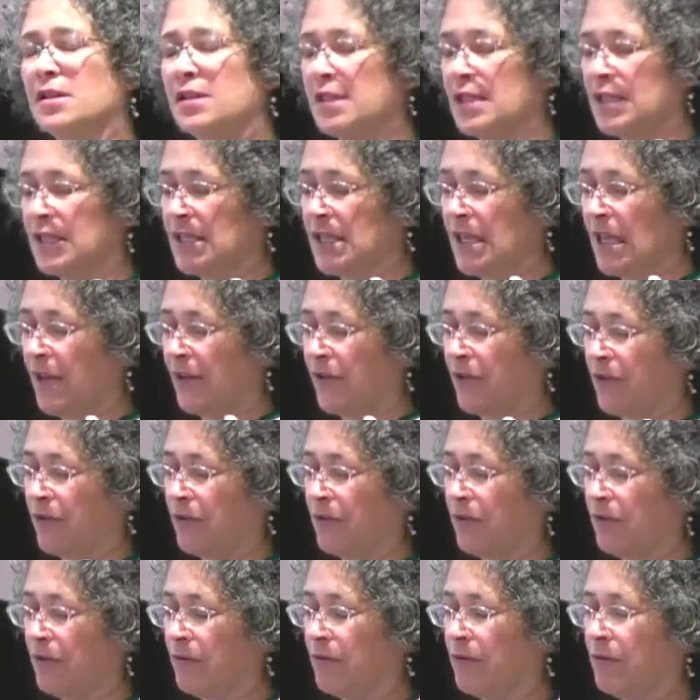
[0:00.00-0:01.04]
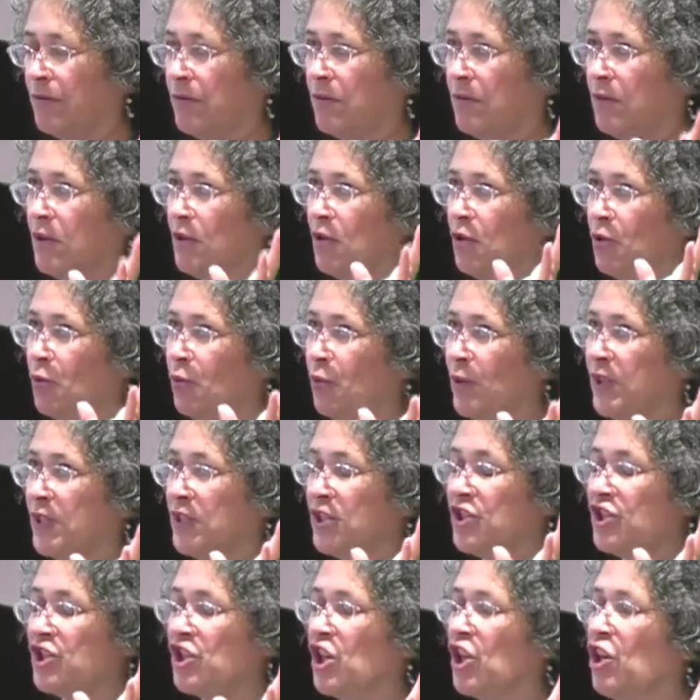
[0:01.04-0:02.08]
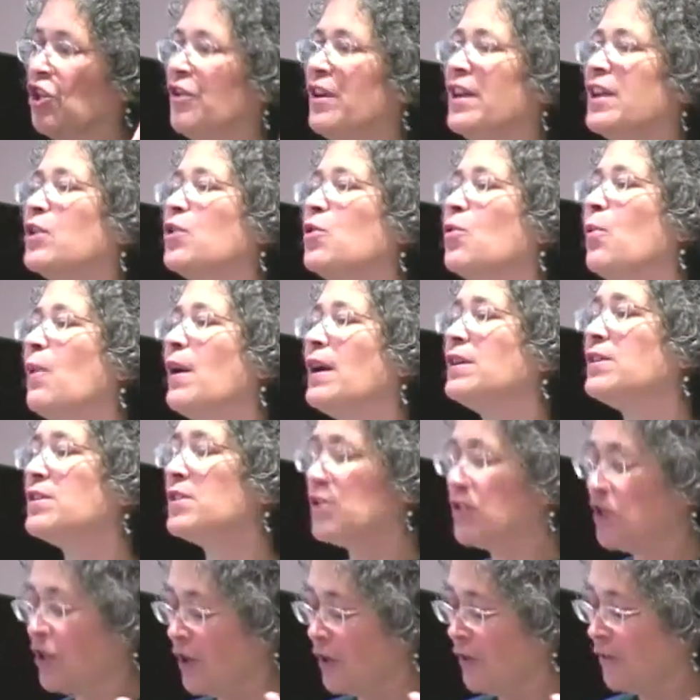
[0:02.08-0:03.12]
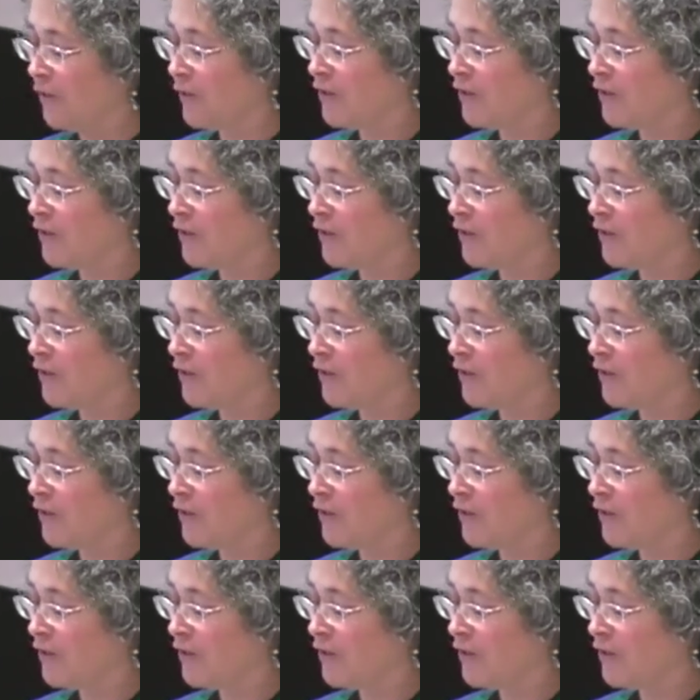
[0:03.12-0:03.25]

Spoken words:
together, we share a quest